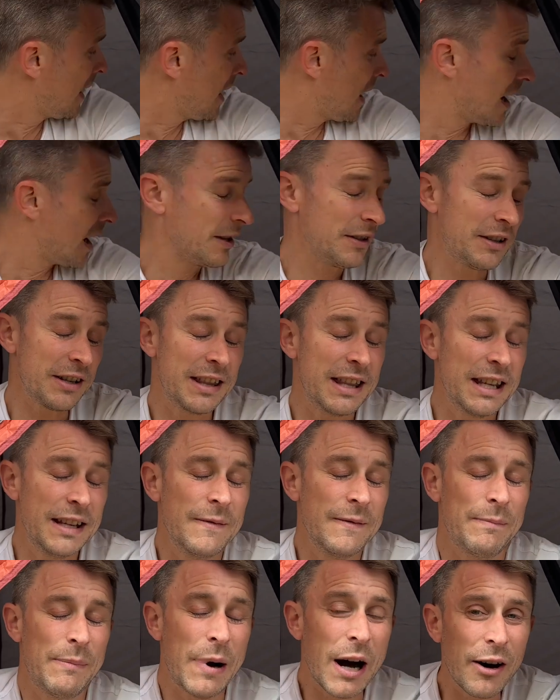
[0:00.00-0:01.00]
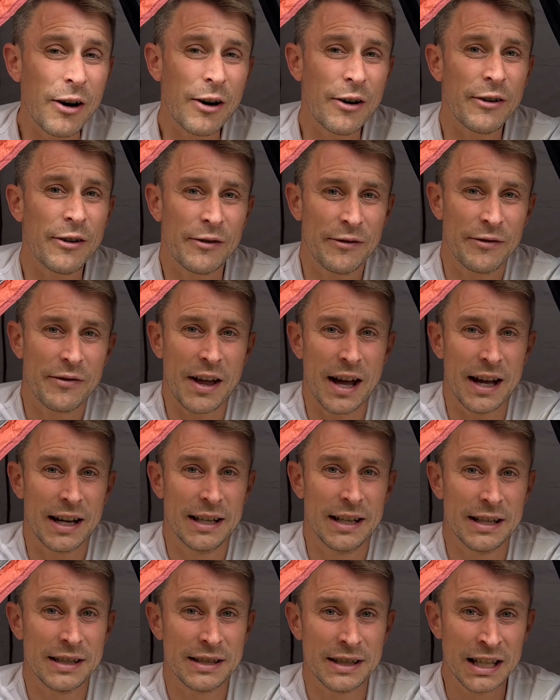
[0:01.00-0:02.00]
And I think part of that
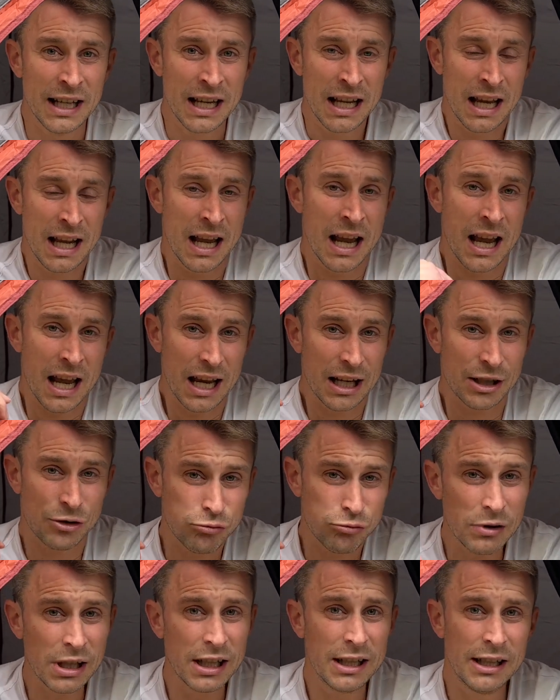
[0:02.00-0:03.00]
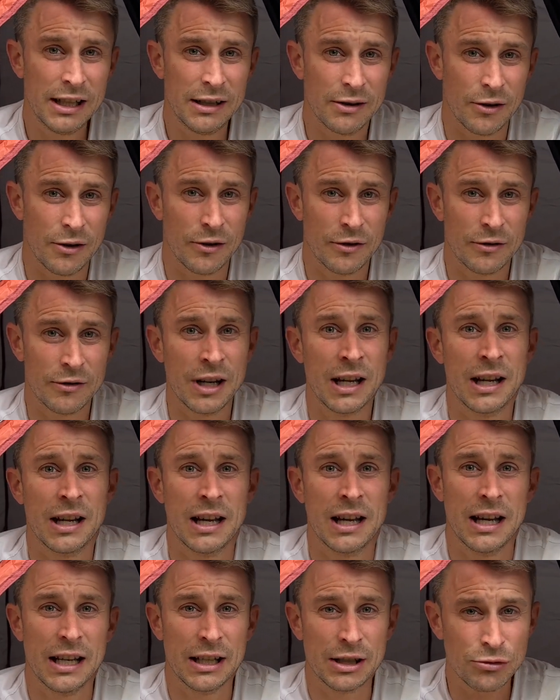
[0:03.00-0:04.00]
is it's really long,
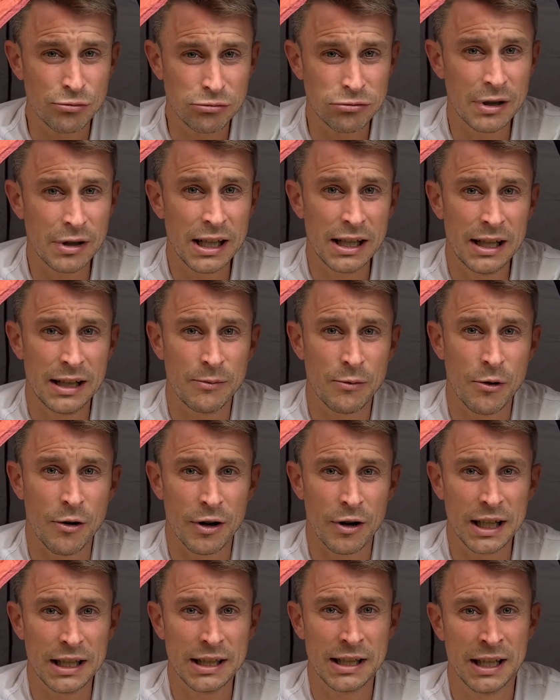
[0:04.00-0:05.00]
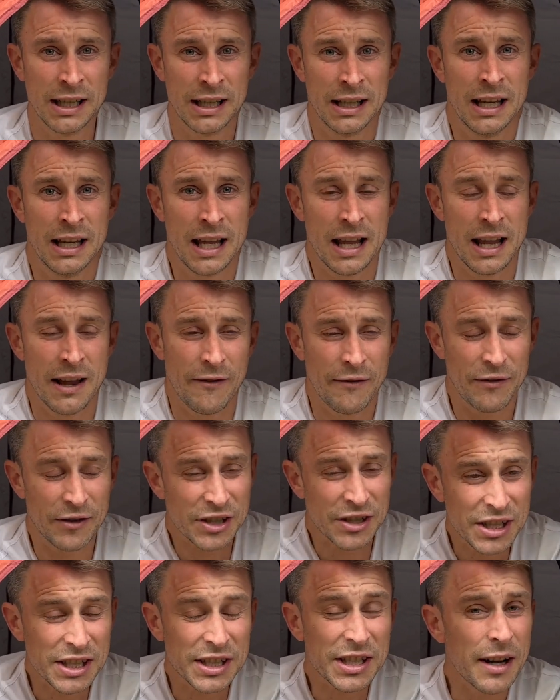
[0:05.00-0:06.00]
it's really wide. For
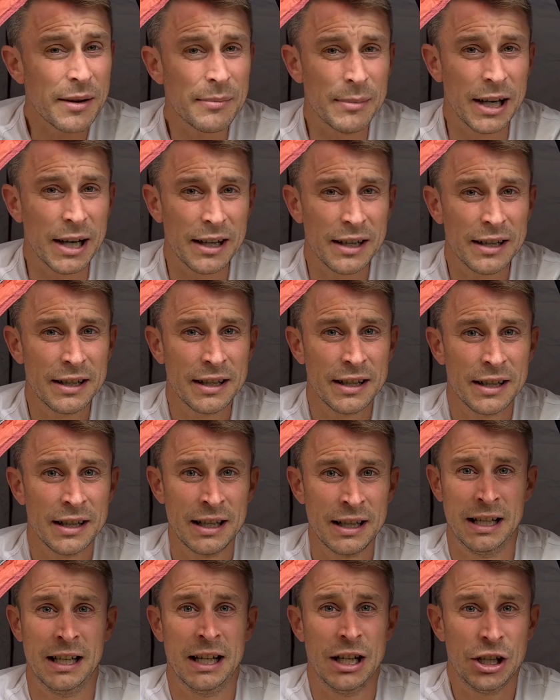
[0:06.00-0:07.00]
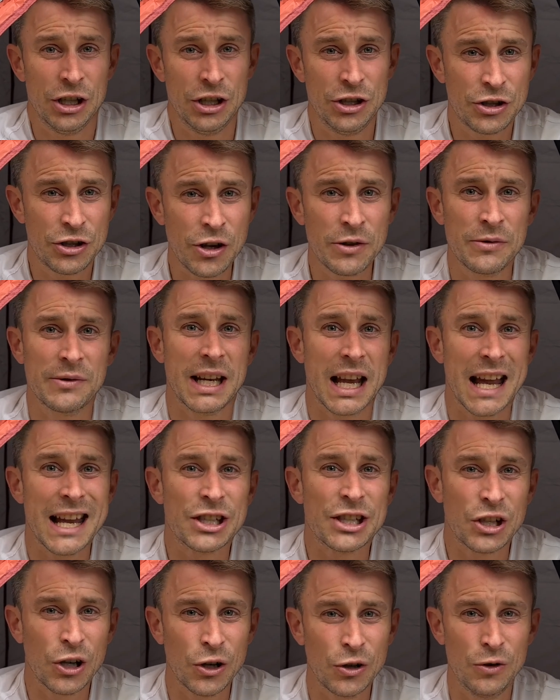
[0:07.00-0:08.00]
summer, you don't get
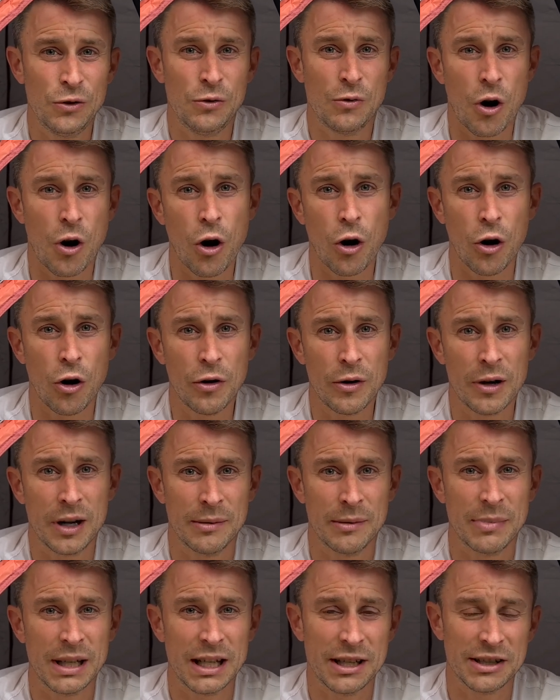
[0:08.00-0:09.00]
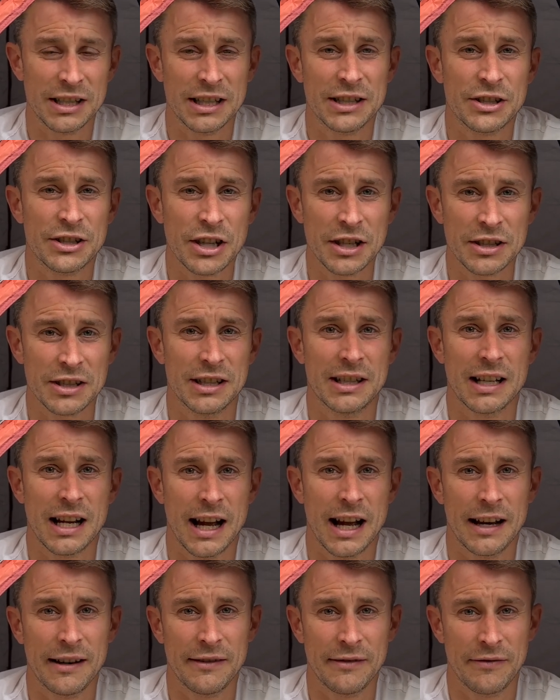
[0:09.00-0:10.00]
too hot because it doesn't
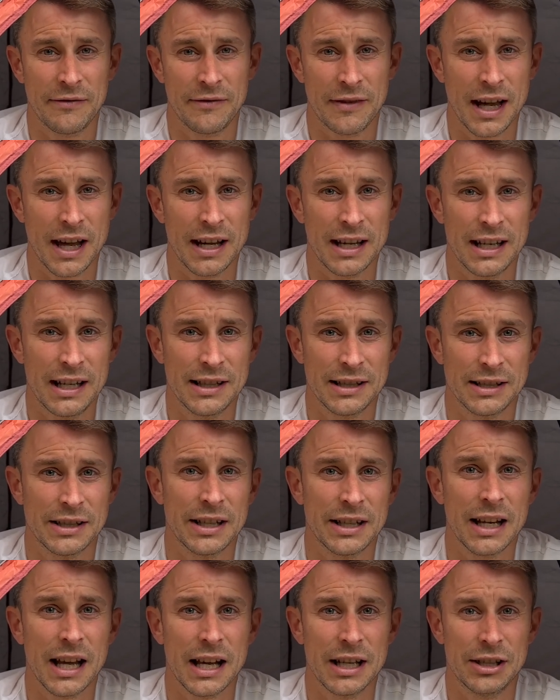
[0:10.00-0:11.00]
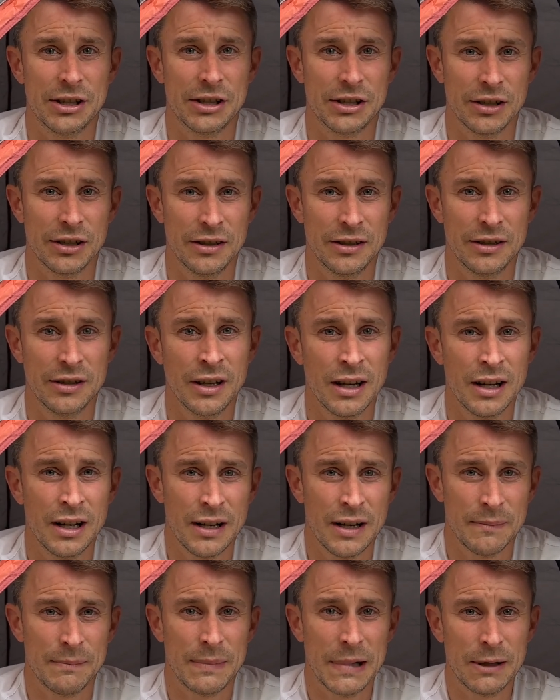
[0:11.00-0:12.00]
have that insulation
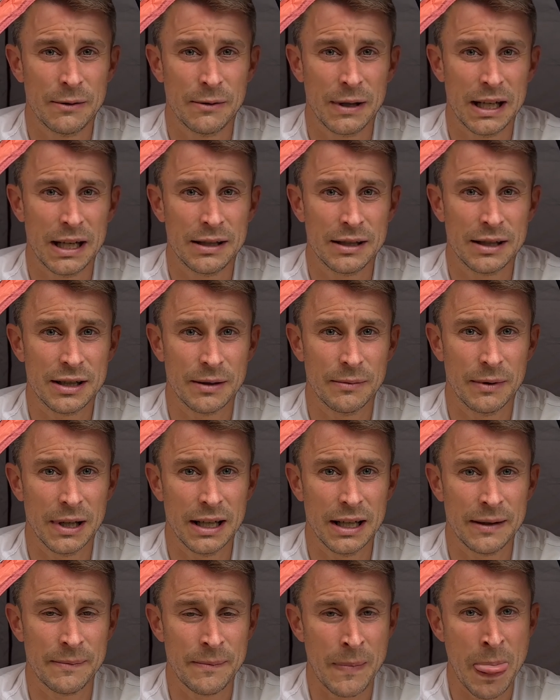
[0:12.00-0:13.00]
built into it.